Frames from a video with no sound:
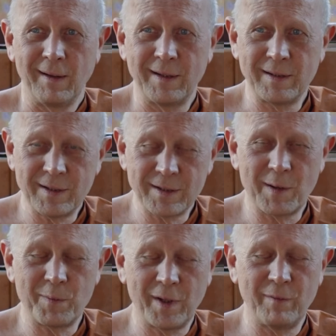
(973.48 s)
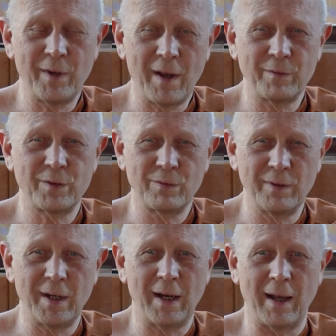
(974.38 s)
This is something we have to
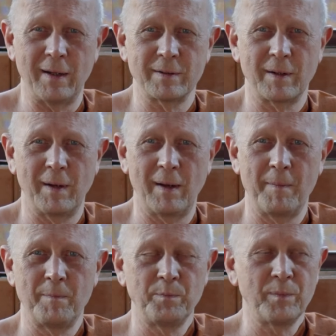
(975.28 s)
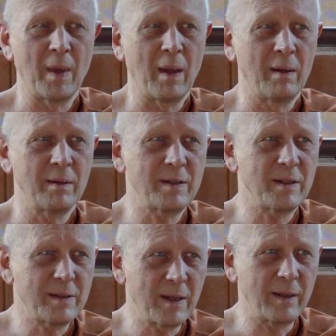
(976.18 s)
realize. Yeah? This
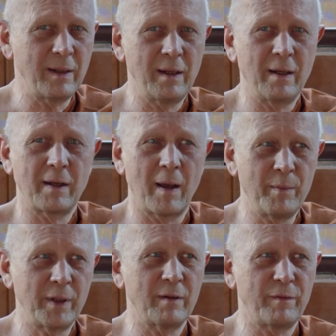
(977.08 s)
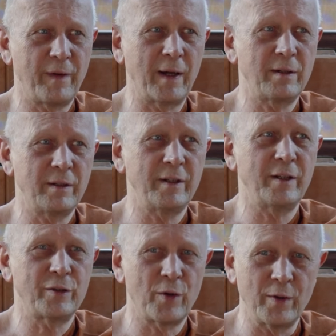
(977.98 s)
is nothing a chemical factory
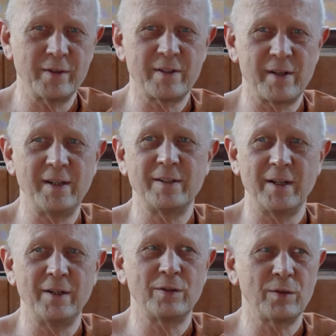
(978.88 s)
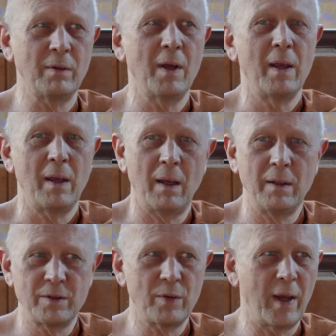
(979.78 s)
that turns things into, yeah,
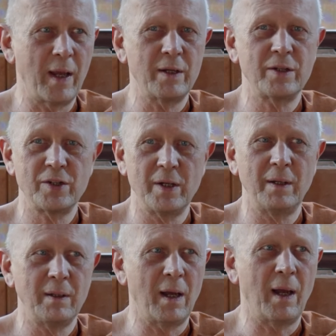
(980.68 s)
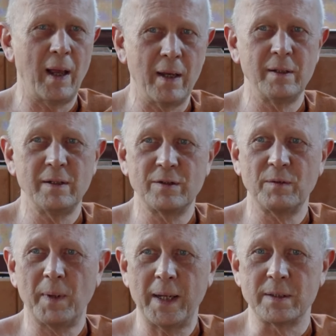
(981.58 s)
into energy, yeah, and into
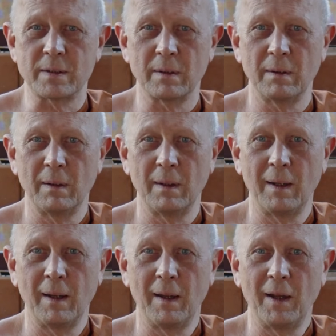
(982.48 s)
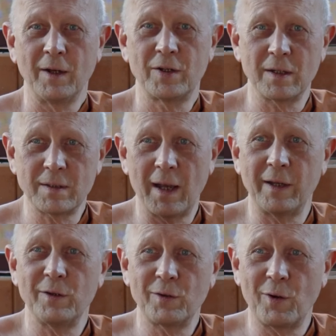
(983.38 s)
waste. Just
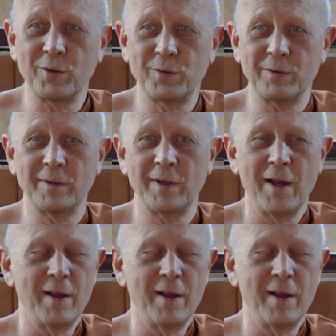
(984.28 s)
like you go to the